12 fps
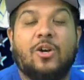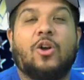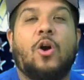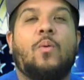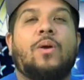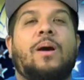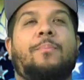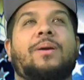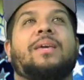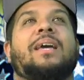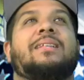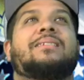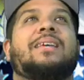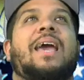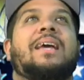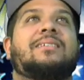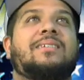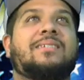are going up against
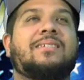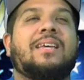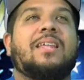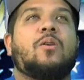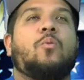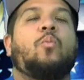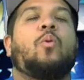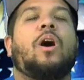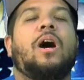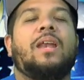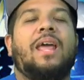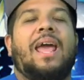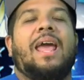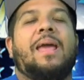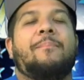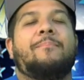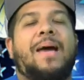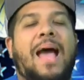Kansas City. What
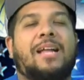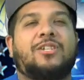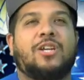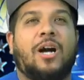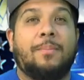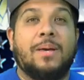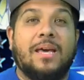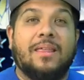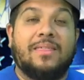a matchup.